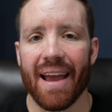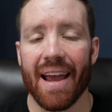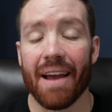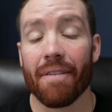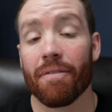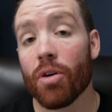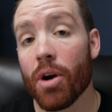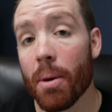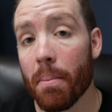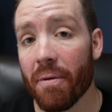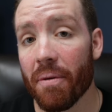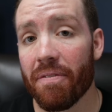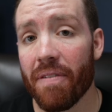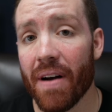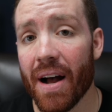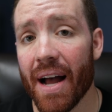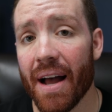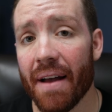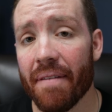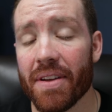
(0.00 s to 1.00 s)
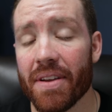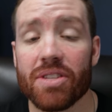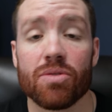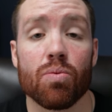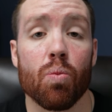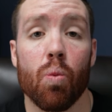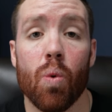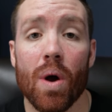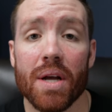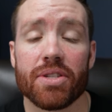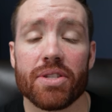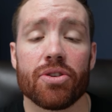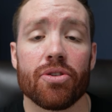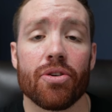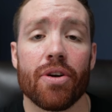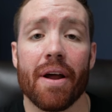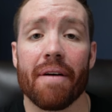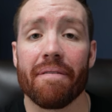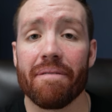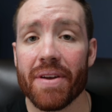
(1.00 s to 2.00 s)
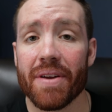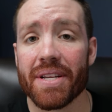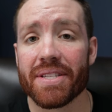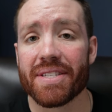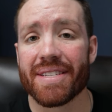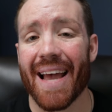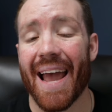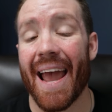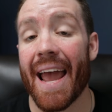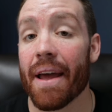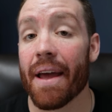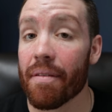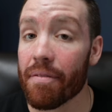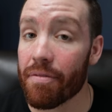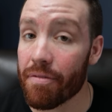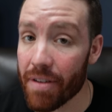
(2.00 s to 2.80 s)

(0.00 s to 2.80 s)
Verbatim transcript: And for number five, it's Western events and